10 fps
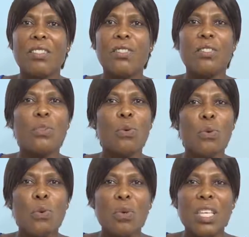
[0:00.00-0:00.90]

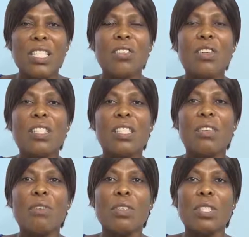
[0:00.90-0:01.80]
So it's not
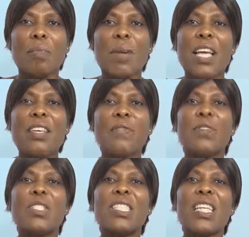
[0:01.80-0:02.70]
serious. But if
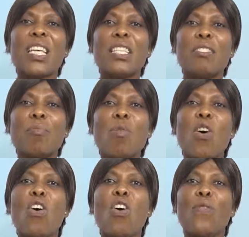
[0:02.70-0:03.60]
you see it
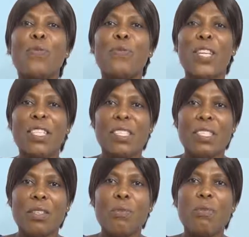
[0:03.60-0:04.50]
more often,
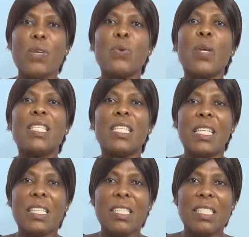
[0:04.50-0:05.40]
frequently,
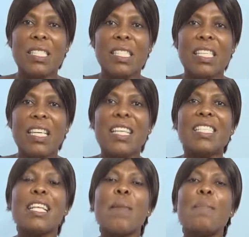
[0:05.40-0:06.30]
and
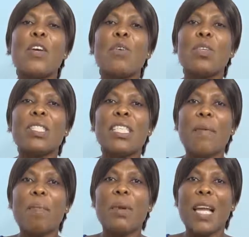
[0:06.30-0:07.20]
some may
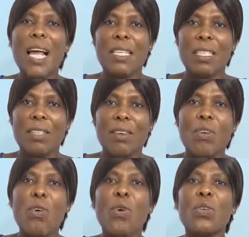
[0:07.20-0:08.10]
contain blood,
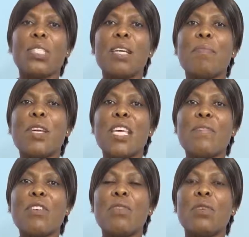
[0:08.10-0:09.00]
or some may
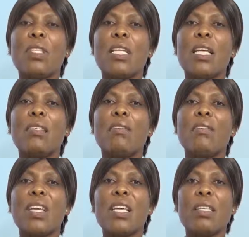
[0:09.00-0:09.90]
even contain
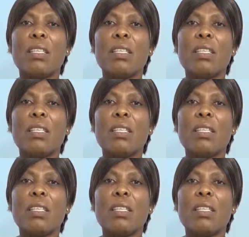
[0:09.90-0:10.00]
gray